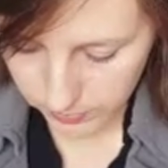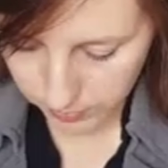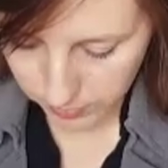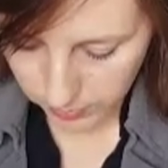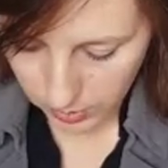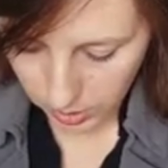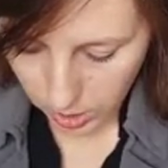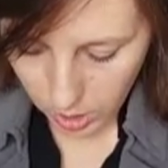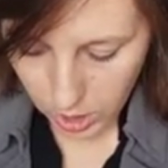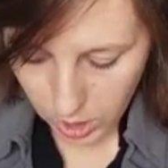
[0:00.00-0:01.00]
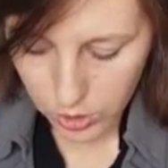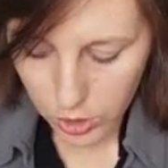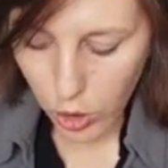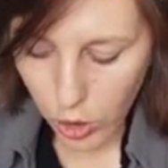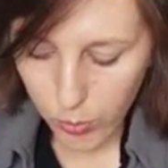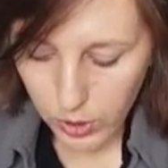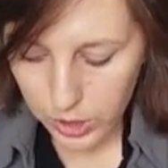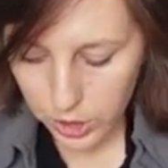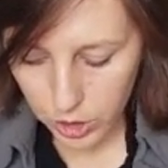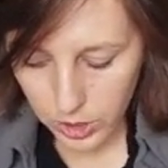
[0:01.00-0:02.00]
Under low pressure, a normal
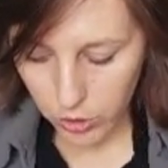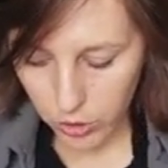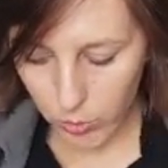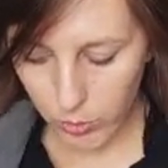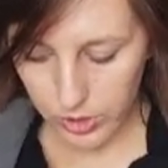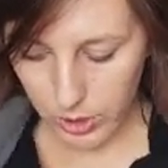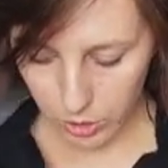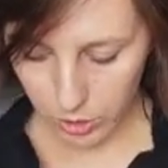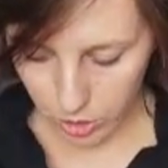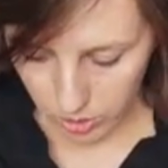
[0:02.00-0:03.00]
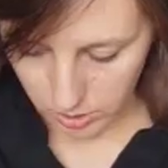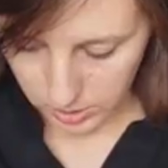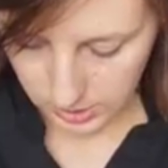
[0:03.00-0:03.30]
temperature acetylene is